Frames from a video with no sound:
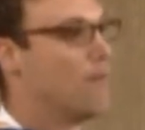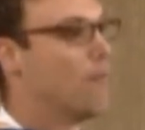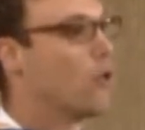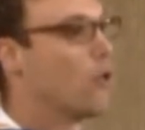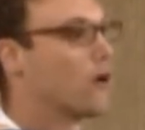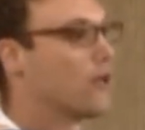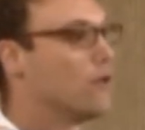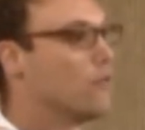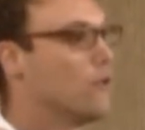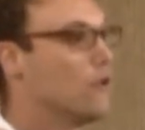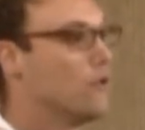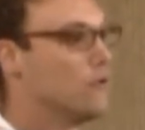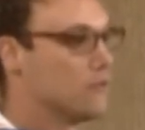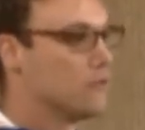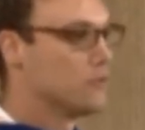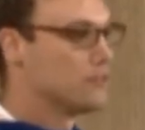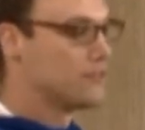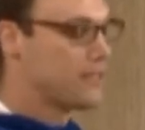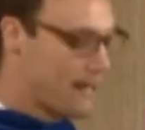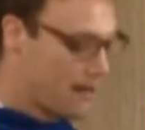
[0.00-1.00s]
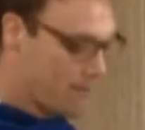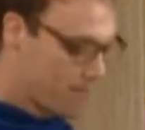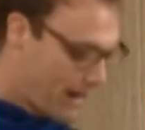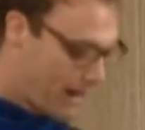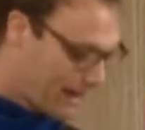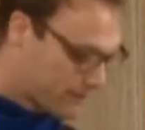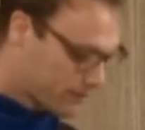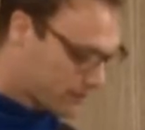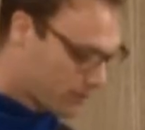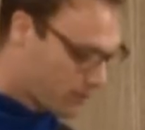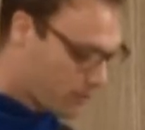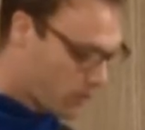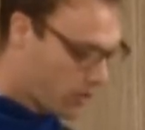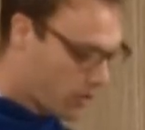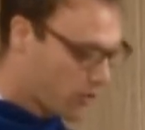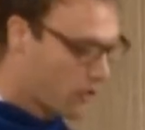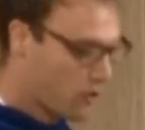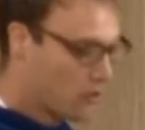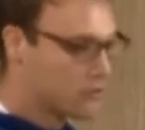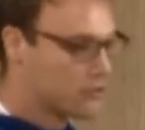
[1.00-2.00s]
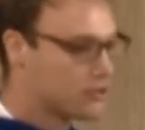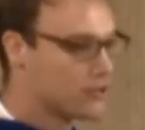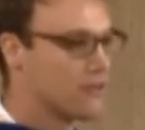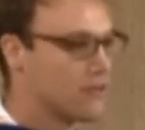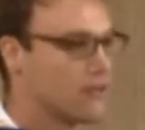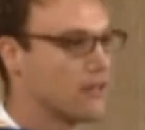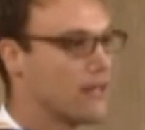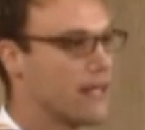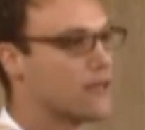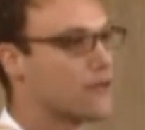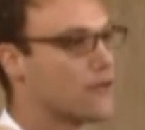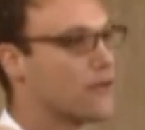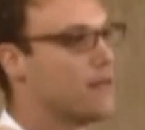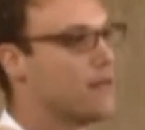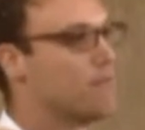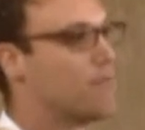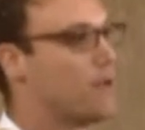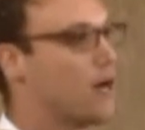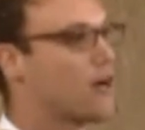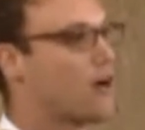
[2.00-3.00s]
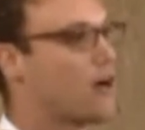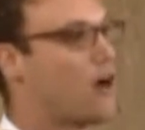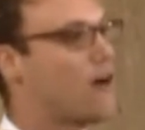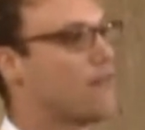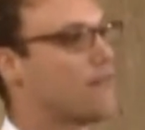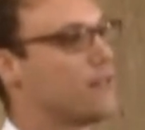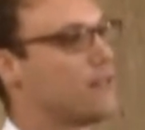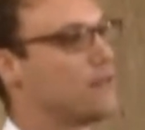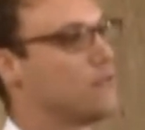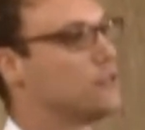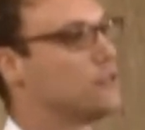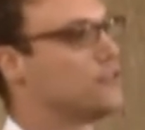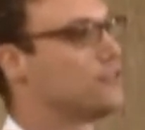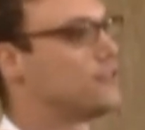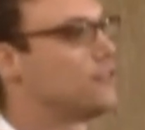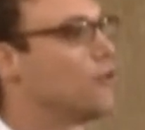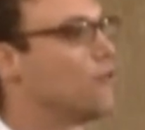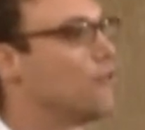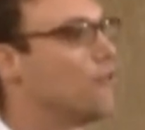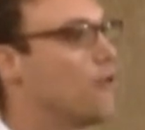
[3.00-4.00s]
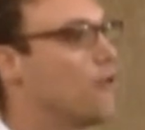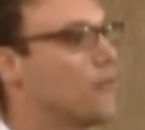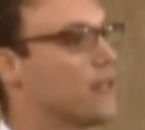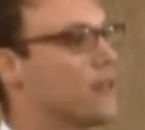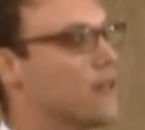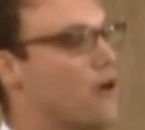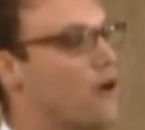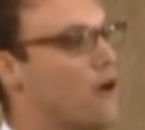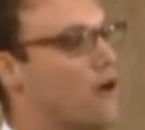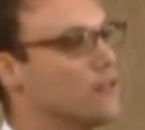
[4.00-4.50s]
Morgan Wootten was head basketball coach, and the late great Buck Offit was still roaming the